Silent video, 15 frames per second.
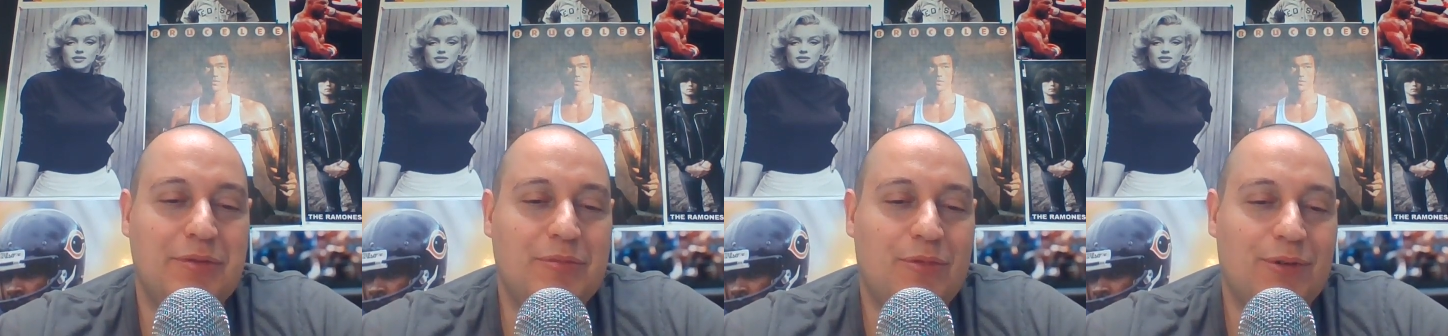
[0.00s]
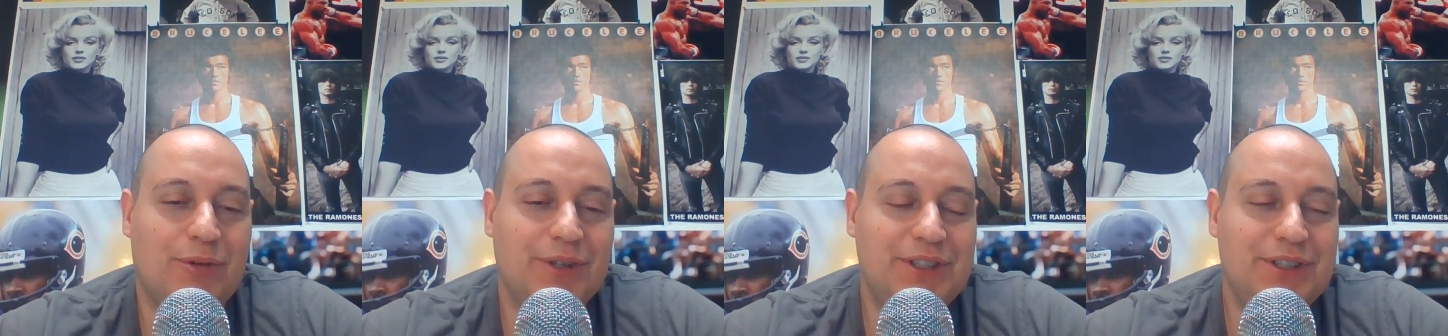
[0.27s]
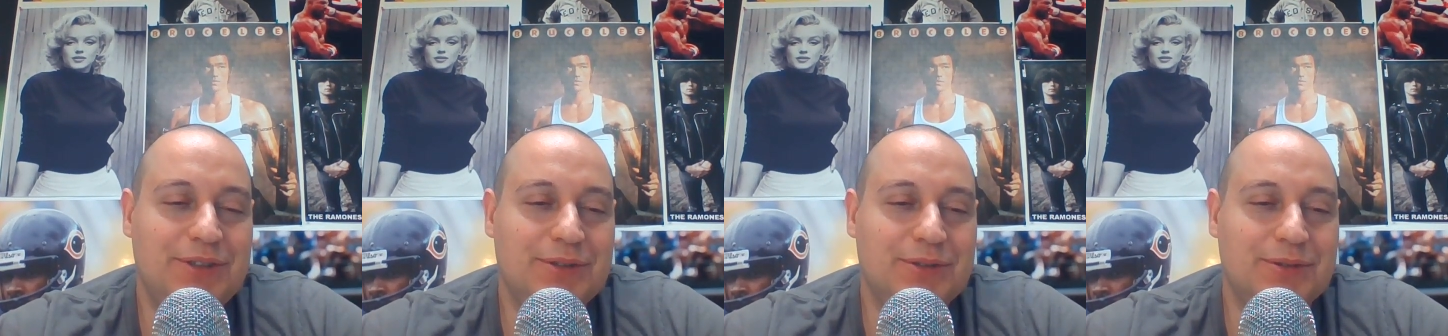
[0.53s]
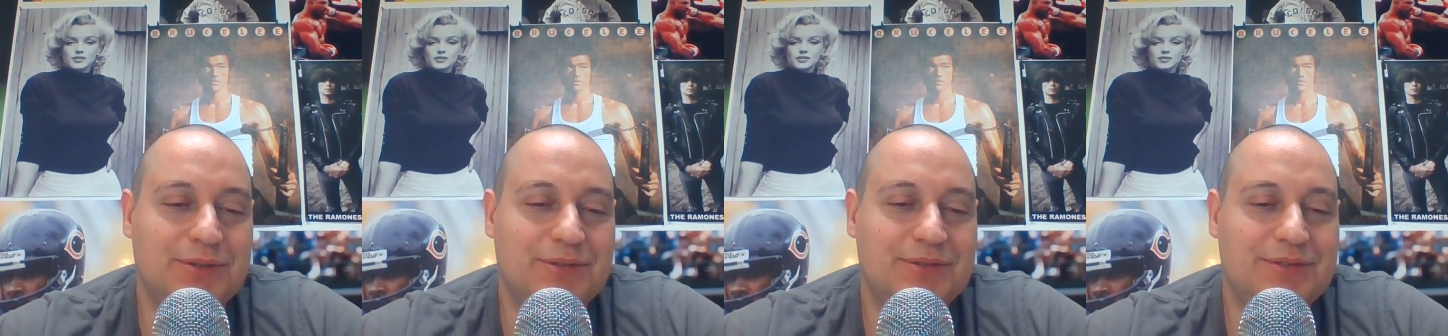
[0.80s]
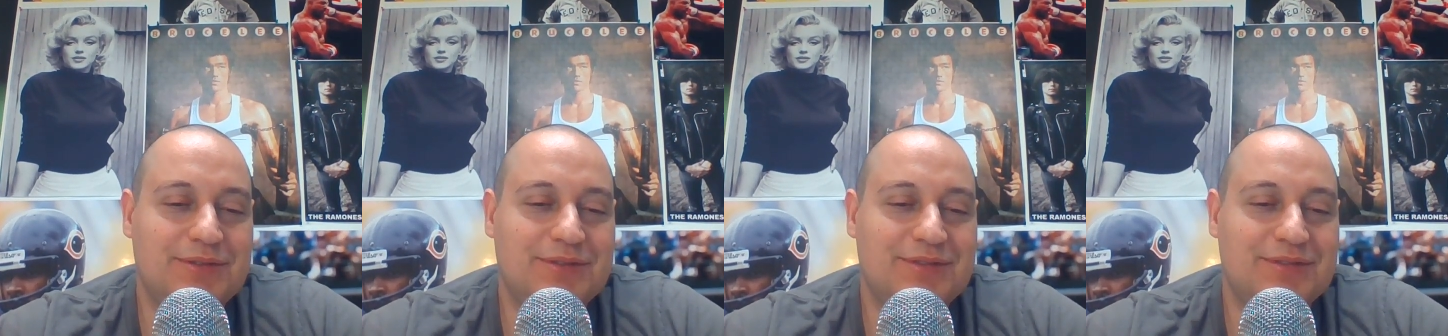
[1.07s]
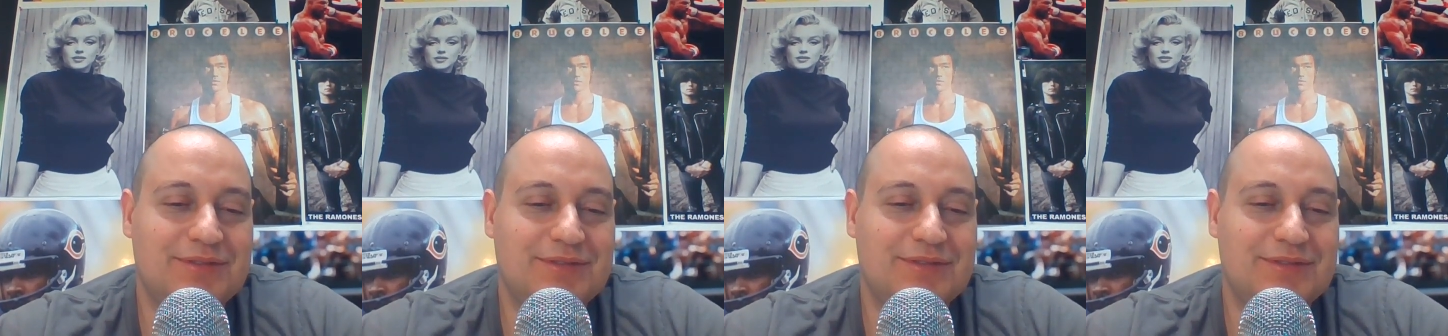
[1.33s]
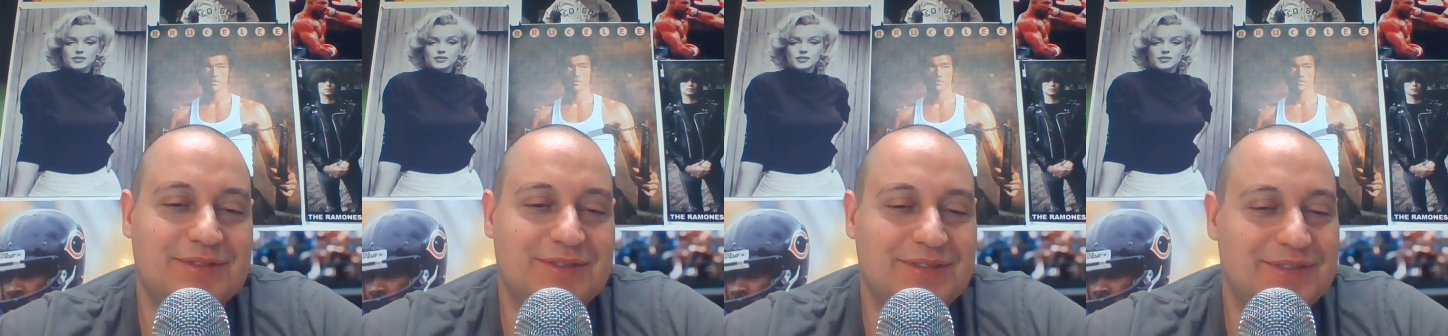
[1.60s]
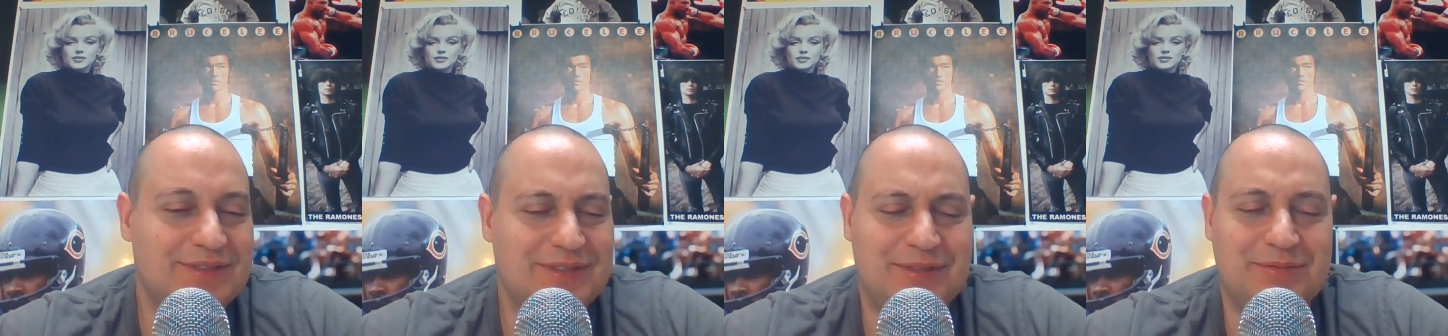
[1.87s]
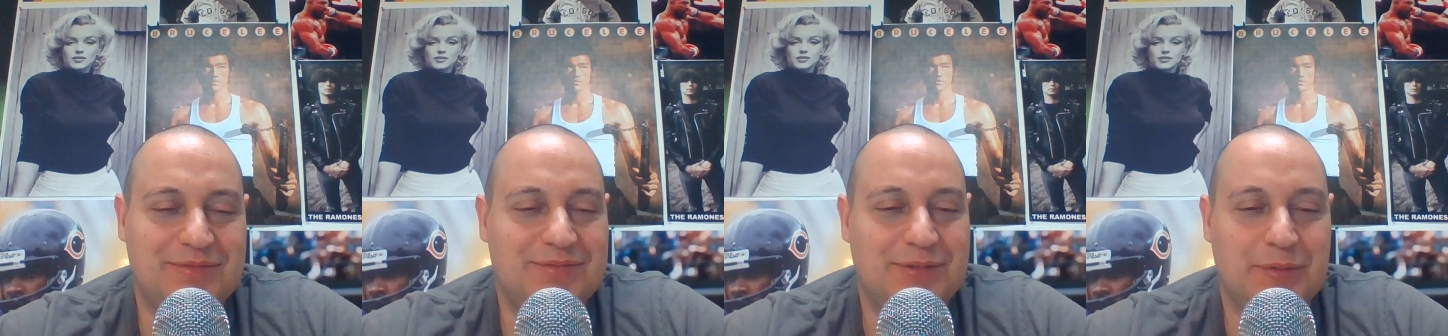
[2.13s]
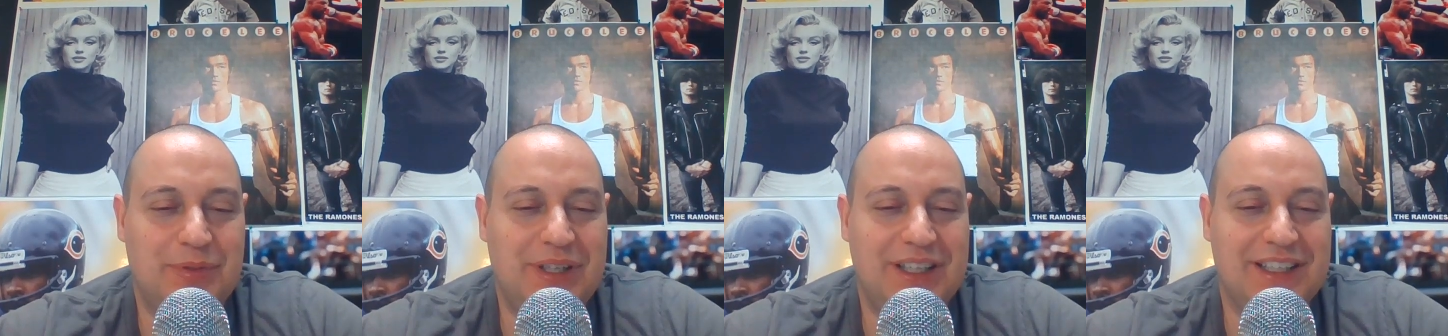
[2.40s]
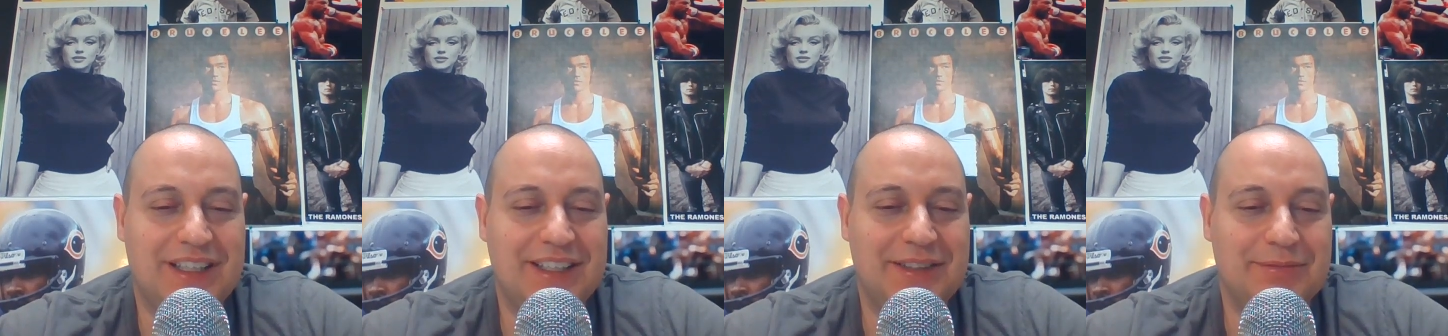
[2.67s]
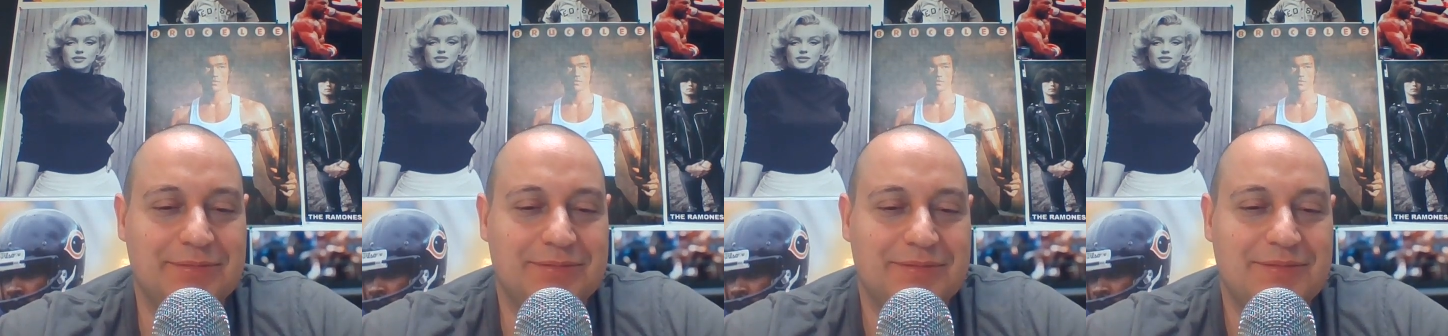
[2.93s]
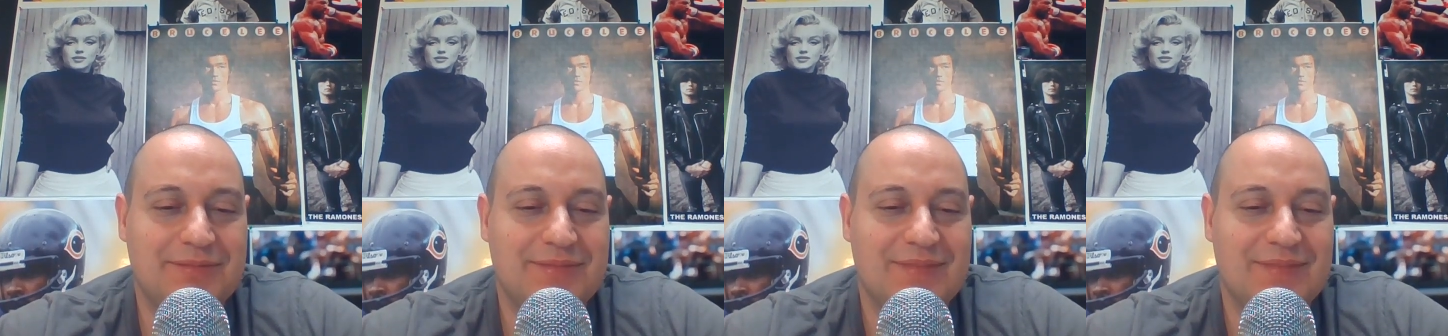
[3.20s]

Speaker 1: more you, I'm repeating him,